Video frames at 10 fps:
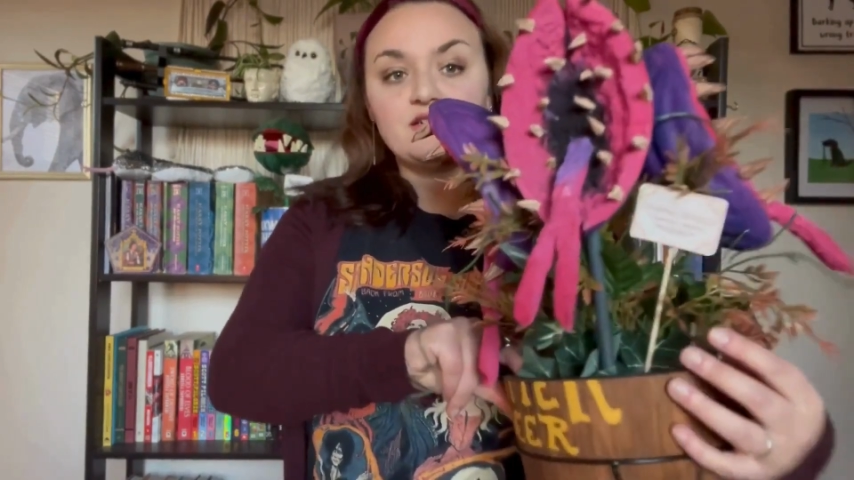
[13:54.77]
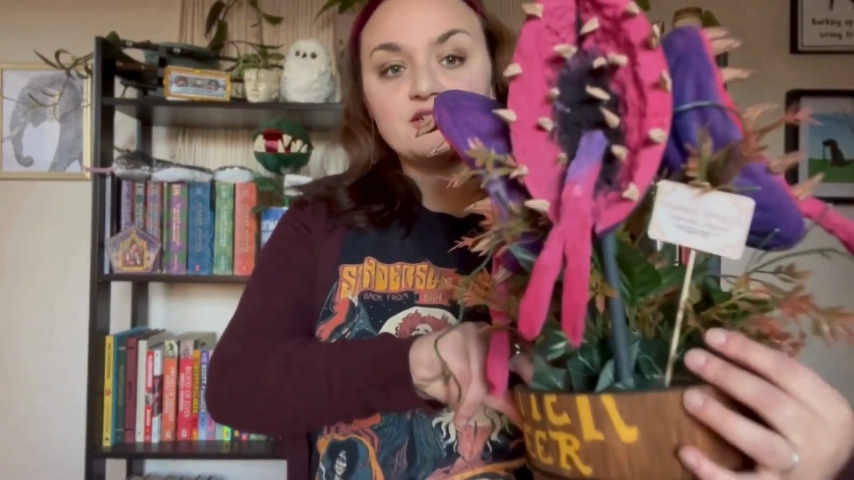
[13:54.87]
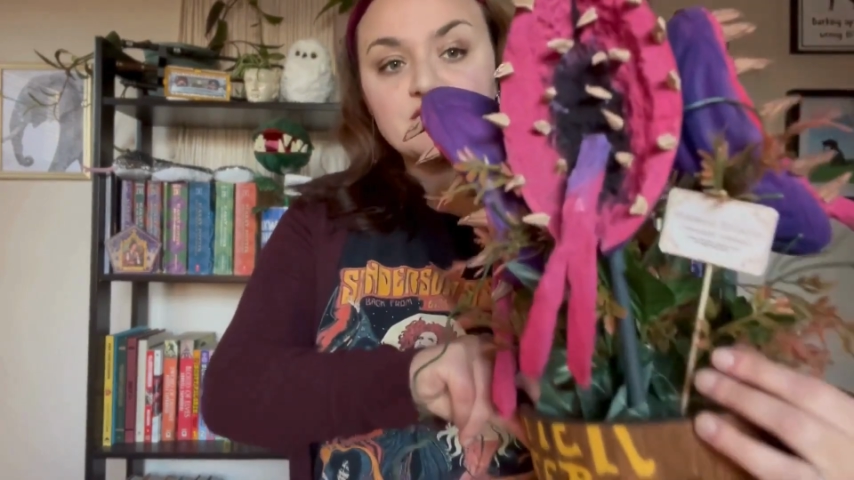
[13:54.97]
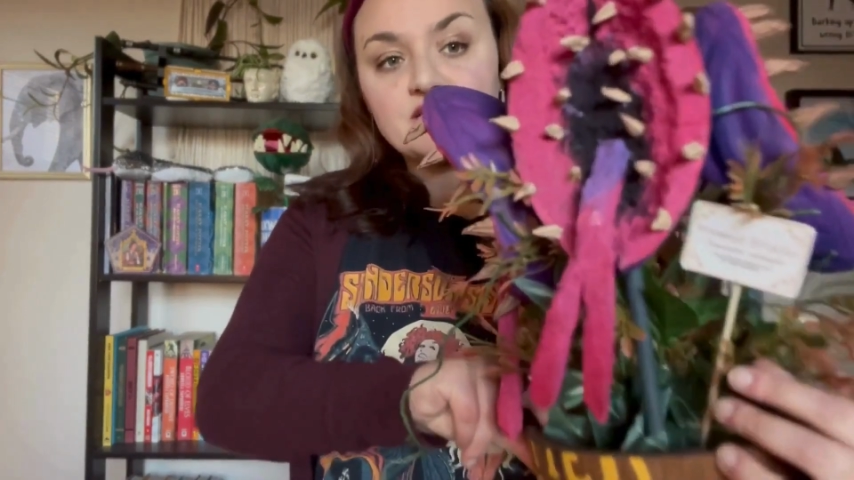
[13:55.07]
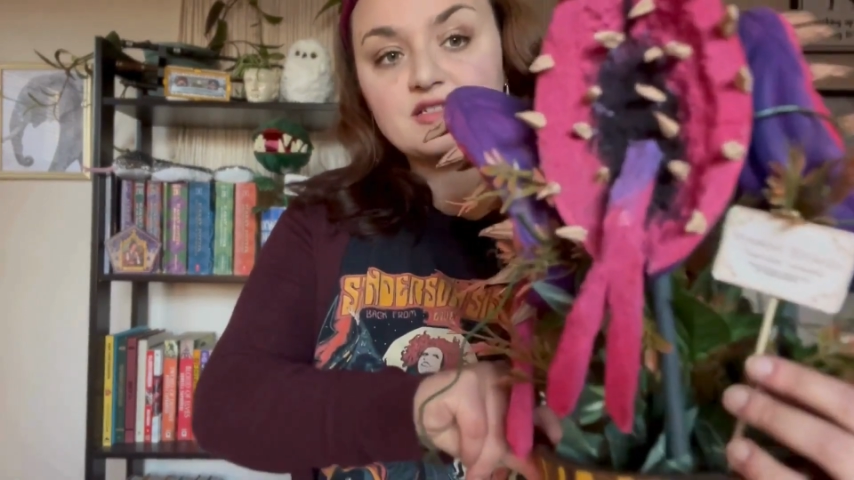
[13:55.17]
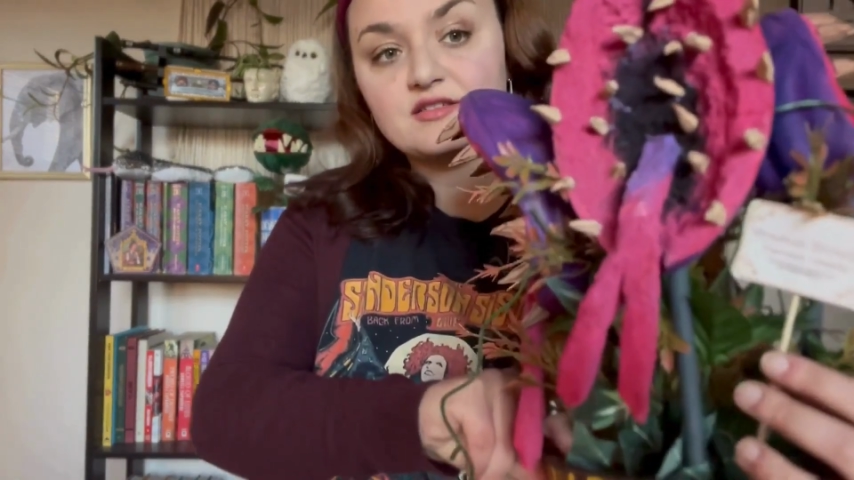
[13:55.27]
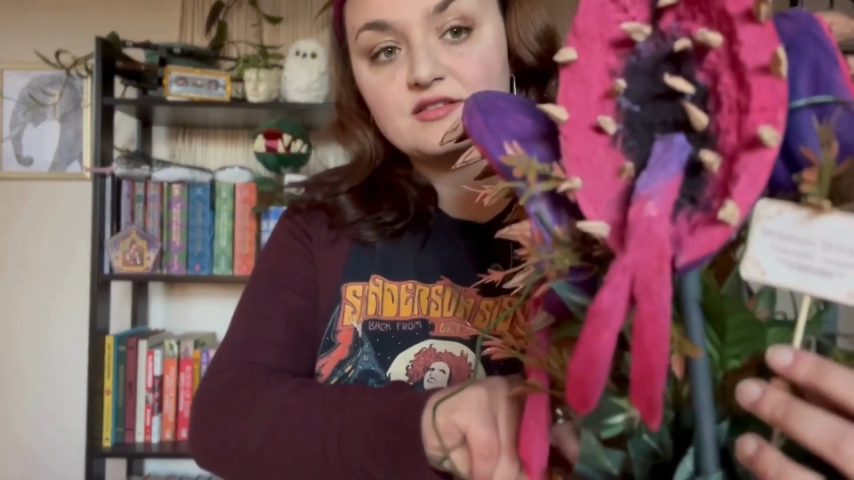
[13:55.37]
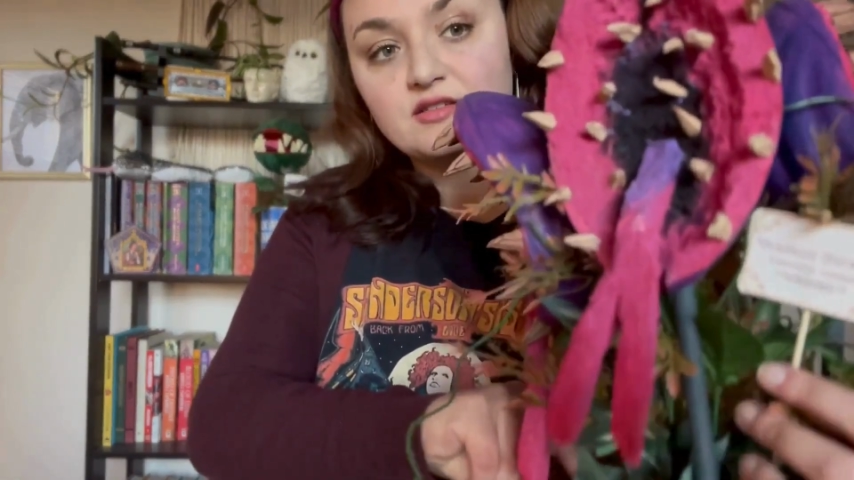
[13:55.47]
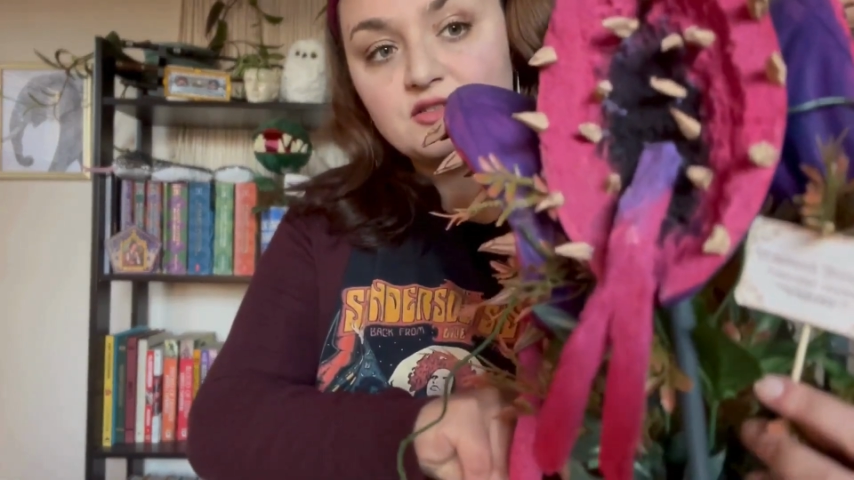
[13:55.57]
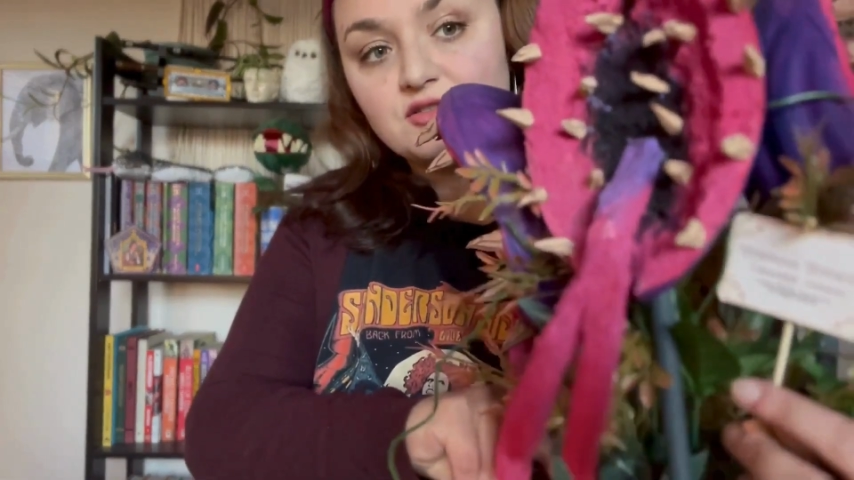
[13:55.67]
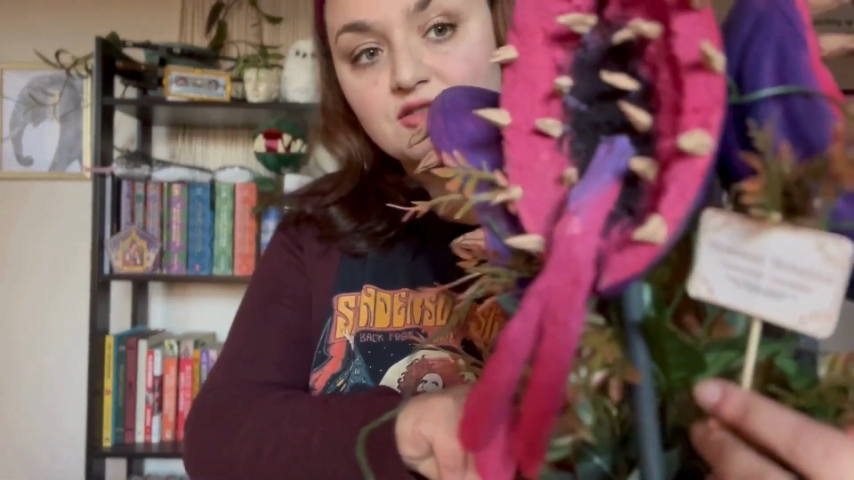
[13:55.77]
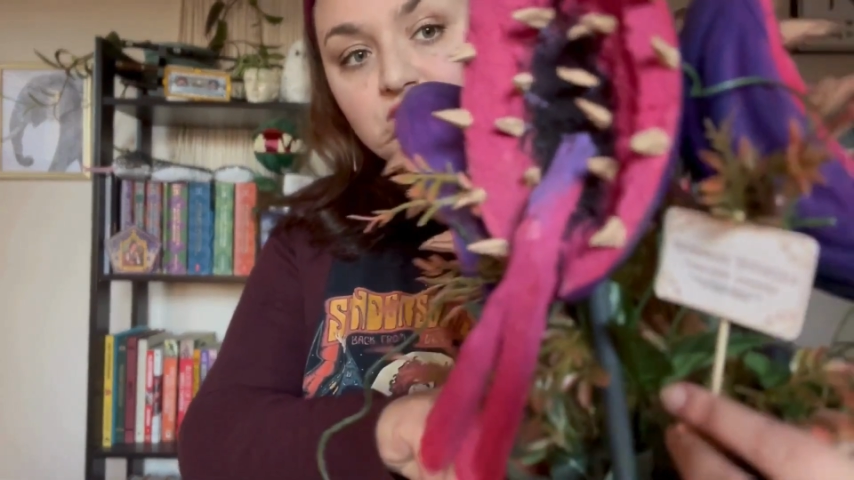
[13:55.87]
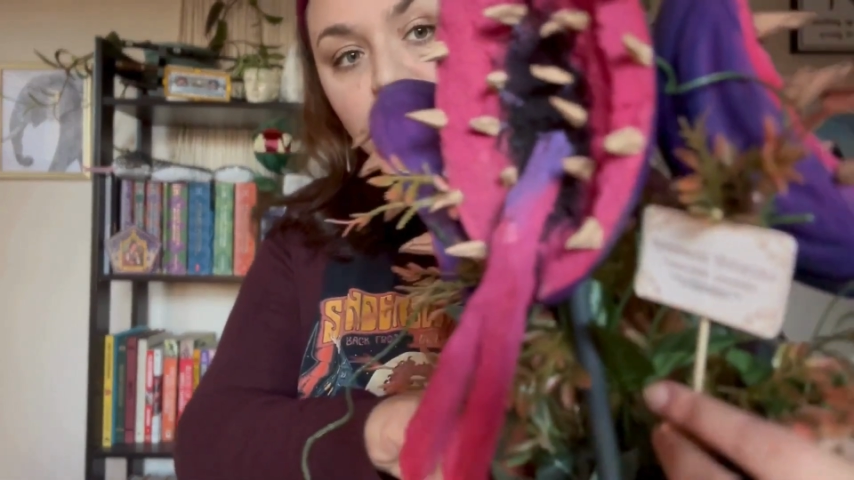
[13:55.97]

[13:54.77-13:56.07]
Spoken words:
here's this little...